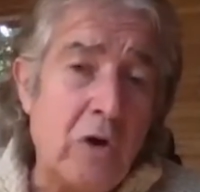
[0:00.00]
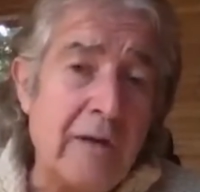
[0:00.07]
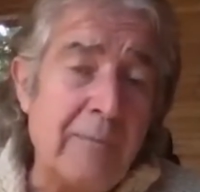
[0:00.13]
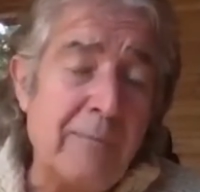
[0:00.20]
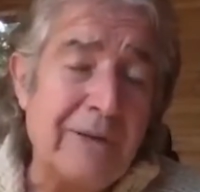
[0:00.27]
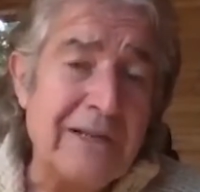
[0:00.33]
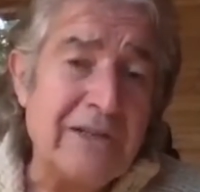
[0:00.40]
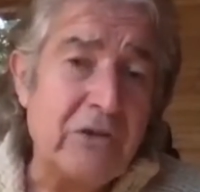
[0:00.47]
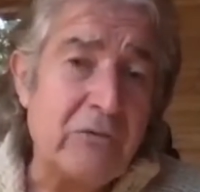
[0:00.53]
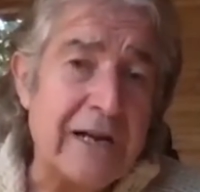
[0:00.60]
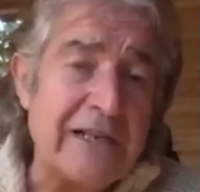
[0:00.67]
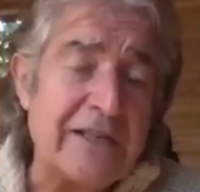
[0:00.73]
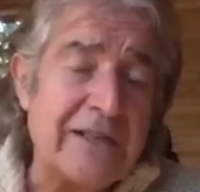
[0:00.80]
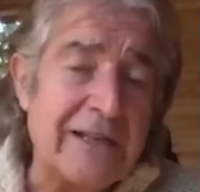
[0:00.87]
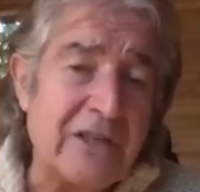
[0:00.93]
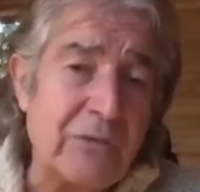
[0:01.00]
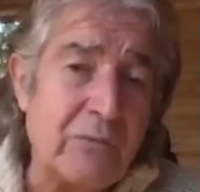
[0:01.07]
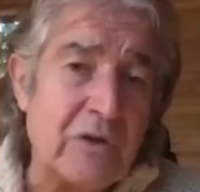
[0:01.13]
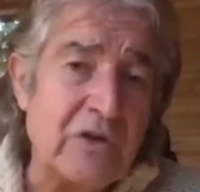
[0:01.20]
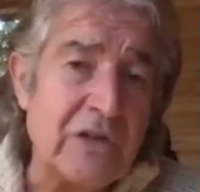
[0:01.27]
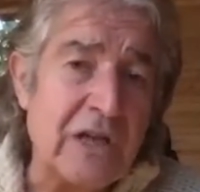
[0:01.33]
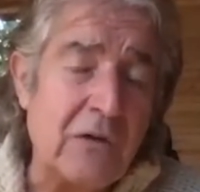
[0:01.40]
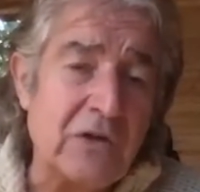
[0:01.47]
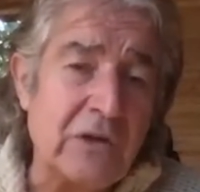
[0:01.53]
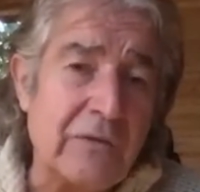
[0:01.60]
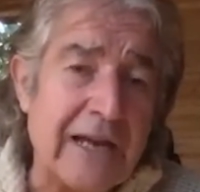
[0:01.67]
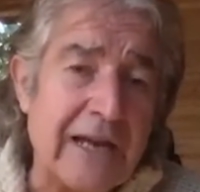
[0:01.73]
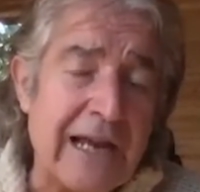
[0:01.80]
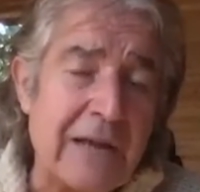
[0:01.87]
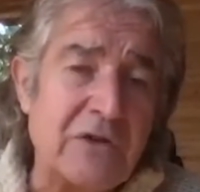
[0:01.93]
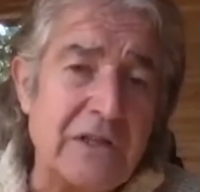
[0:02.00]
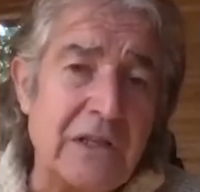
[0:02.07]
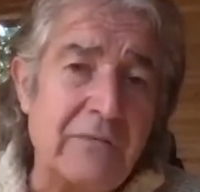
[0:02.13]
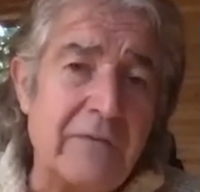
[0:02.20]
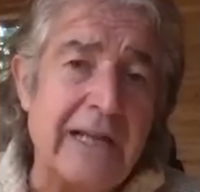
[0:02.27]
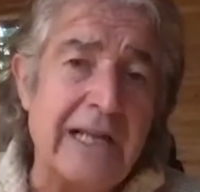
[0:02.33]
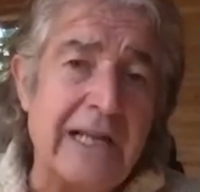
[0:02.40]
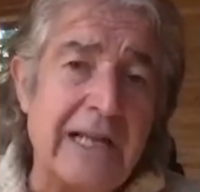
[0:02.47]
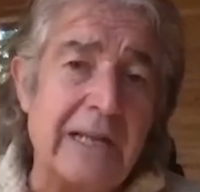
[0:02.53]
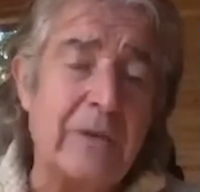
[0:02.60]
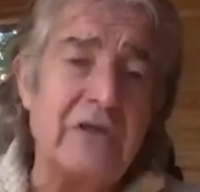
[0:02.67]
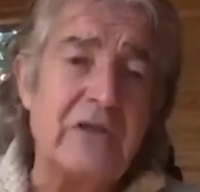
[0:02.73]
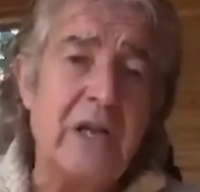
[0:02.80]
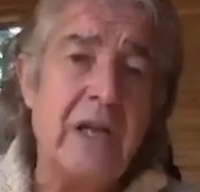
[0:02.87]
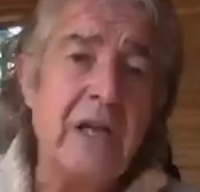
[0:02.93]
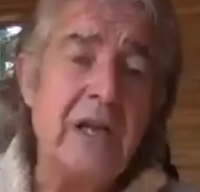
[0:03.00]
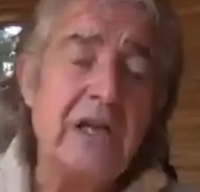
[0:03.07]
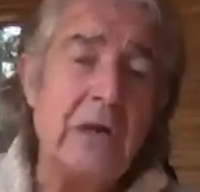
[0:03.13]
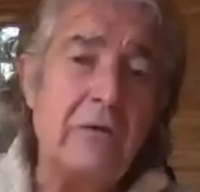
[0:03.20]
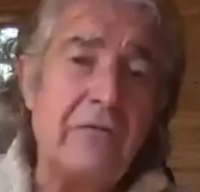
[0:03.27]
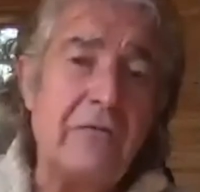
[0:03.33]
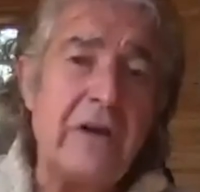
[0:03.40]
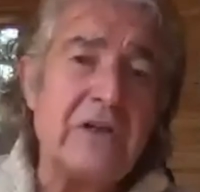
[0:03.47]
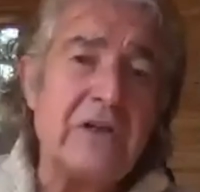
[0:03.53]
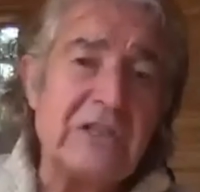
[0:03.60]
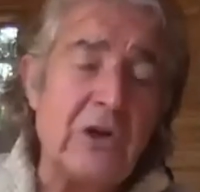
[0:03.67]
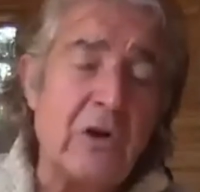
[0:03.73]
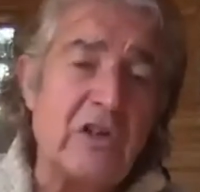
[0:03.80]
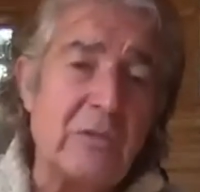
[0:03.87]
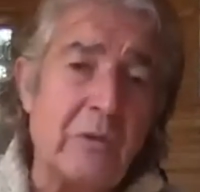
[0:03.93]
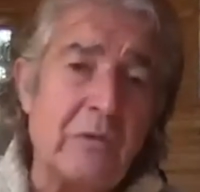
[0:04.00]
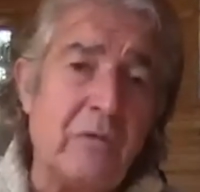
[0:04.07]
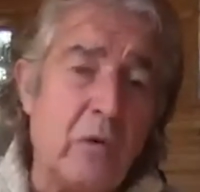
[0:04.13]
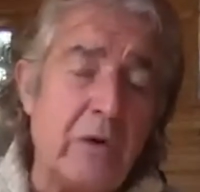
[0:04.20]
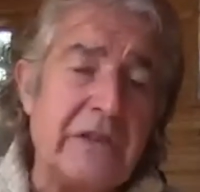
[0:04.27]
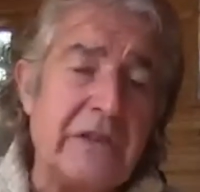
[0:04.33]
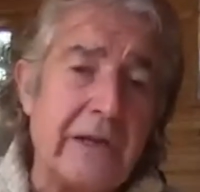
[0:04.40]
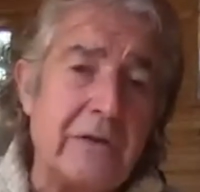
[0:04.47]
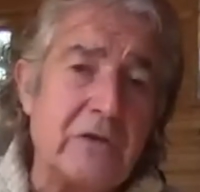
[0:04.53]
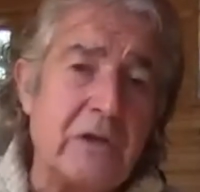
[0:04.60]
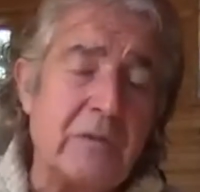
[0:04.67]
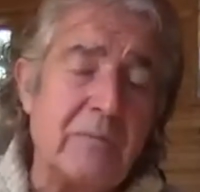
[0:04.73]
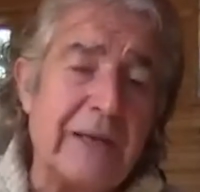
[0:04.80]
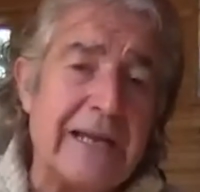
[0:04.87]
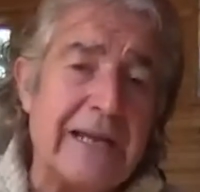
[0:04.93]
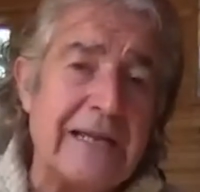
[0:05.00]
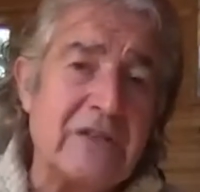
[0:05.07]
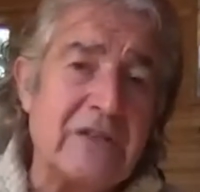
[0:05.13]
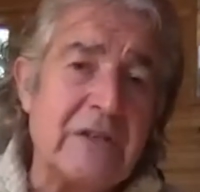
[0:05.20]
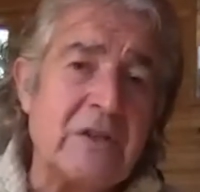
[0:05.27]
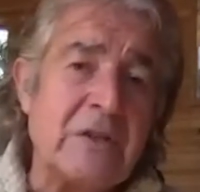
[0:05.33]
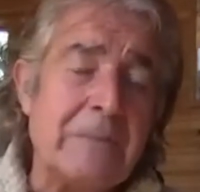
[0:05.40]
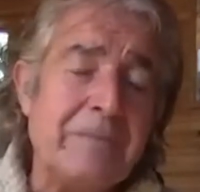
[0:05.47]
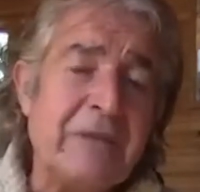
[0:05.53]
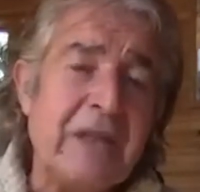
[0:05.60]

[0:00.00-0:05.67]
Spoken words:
obliterated as a result of a housing development, you'd first look to avoid those good places,